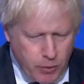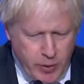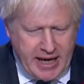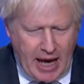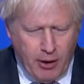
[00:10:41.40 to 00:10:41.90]

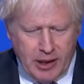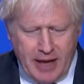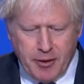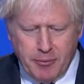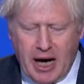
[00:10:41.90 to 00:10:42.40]
We cannot
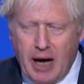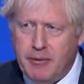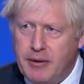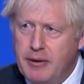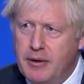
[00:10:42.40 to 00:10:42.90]
let them
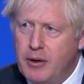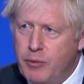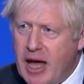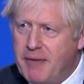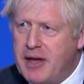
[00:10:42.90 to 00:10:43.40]
down.
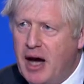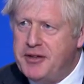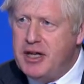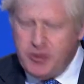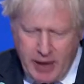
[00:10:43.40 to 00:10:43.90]
We have the
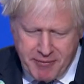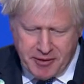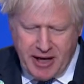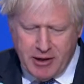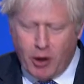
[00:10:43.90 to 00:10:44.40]
ideas, we have
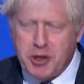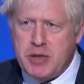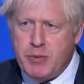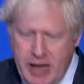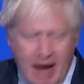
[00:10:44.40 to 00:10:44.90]
the
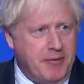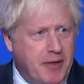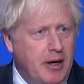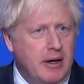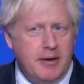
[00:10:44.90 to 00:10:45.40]
technology, we have
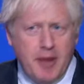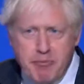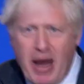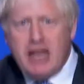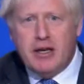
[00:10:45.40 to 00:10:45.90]
the, the
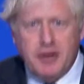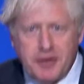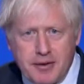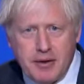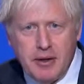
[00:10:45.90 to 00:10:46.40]

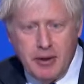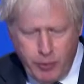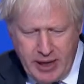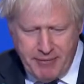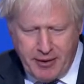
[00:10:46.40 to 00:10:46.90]
bankers
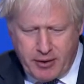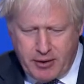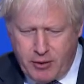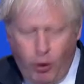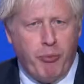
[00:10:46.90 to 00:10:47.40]
we have the
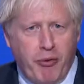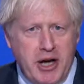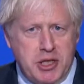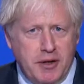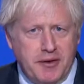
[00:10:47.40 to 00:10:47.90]

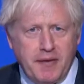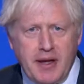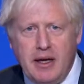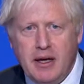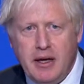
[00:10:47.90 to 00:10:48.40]
corporations and
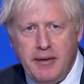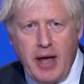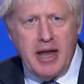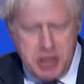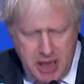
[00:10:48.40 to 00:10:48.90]
the, the
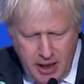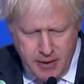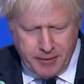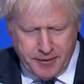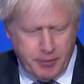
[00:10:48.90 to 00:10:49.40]

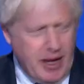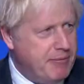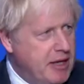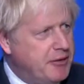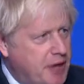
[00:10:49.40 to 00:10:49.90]
NGOs. We
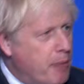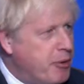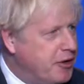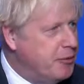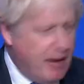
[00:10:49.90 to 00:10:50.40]
have the
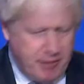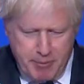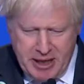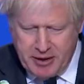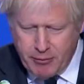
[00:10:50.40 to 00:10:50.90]
interpreters, we have the
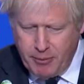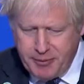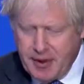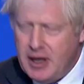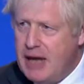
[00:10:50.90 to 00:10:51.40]
meeting
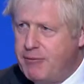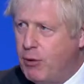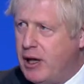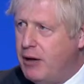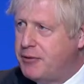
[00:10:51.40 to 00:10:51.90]
rooms. If
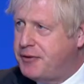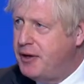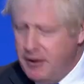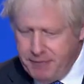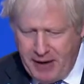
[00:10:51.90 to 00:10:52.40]
all else
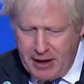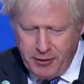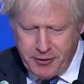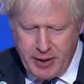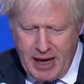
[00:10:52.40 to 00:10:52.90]

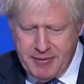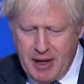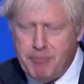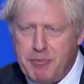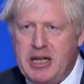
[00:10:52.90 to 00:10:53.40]
fails, we have the
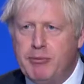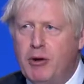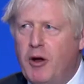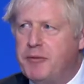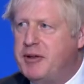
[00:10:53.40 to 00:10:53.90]

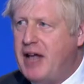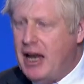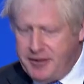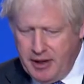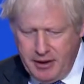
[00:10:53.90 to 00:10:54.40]
unbeatable
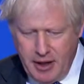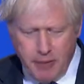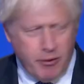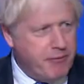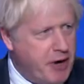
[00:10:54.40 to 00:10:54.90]
hospitality and
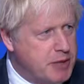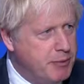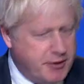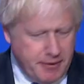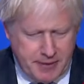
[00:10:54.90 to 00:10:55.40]

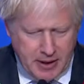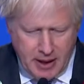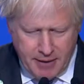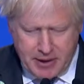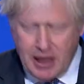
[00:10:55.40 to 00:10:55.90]
refreshment
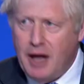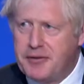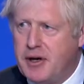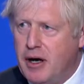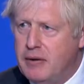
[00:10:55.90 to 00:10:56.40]
of, of
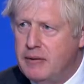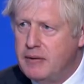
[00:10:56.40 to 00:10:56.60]
Glasgow.